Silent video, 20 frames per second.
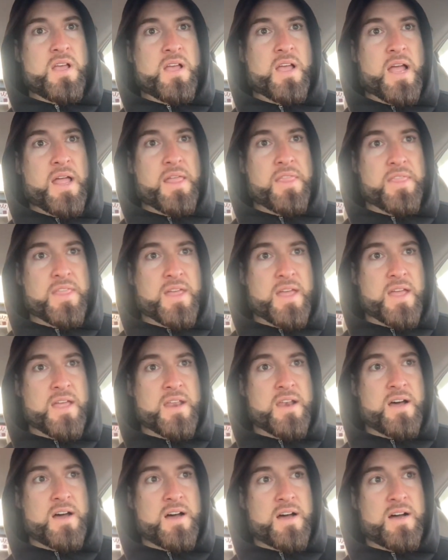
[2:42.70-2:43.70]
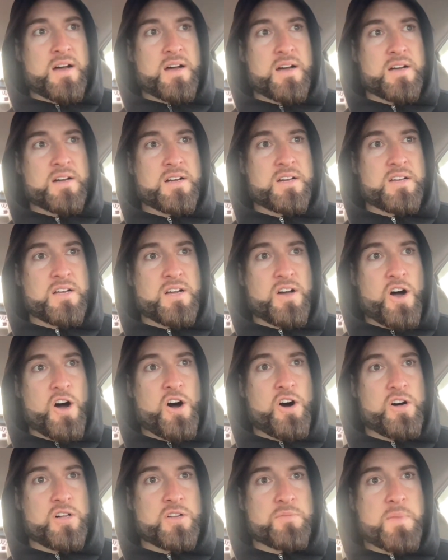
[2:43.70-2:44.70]
And then
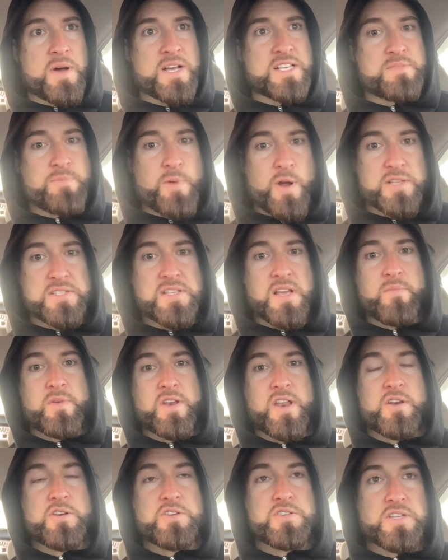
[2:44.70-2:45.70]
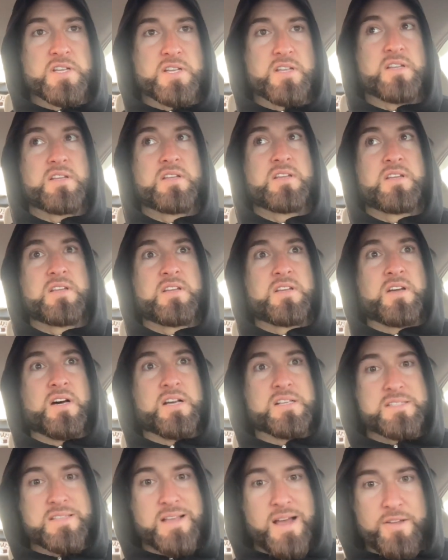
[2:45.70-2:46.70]
all my spare time and energy
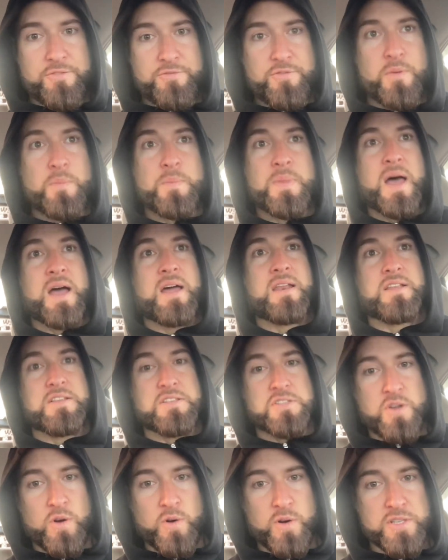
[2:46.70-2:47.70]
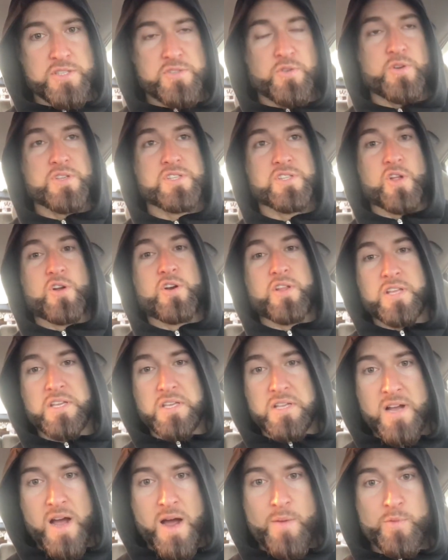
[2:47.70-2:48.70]
aside from that is going towards learning
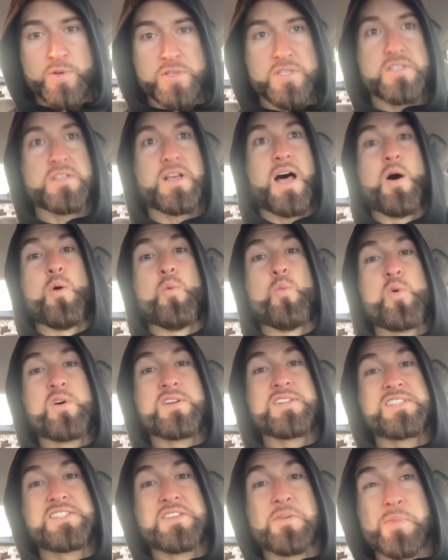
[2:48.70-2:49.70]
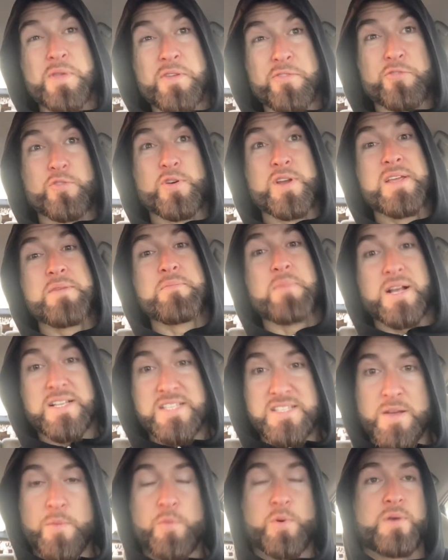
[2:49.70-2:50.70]
e-commerce. I want to be free by
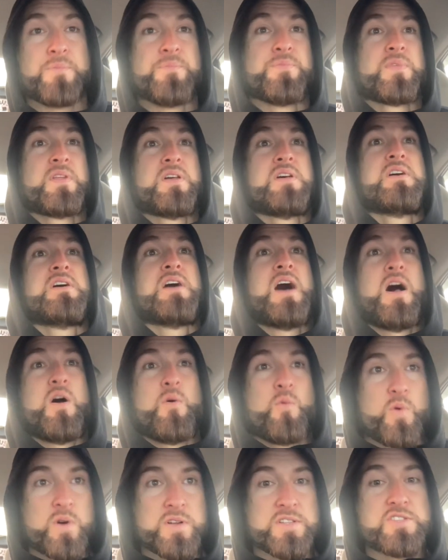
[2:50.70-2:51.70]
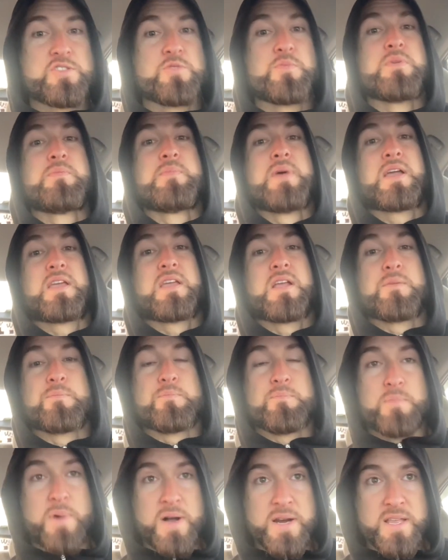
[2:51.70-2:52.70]
summer. I want to be
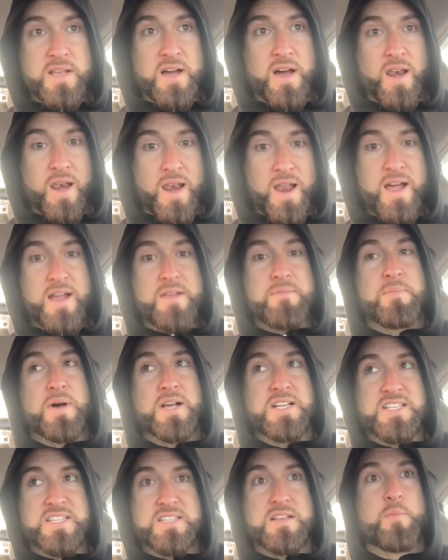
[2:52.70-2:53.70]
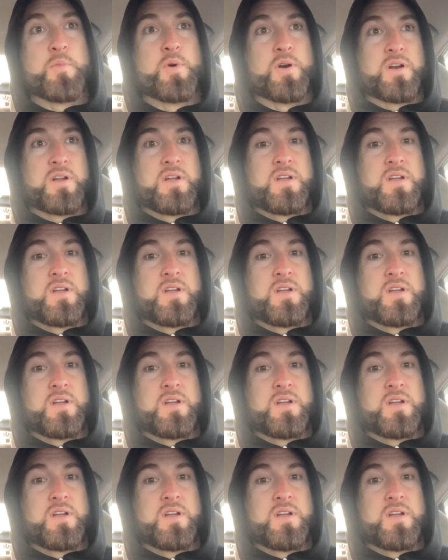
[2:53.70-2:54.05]
making money online by summer.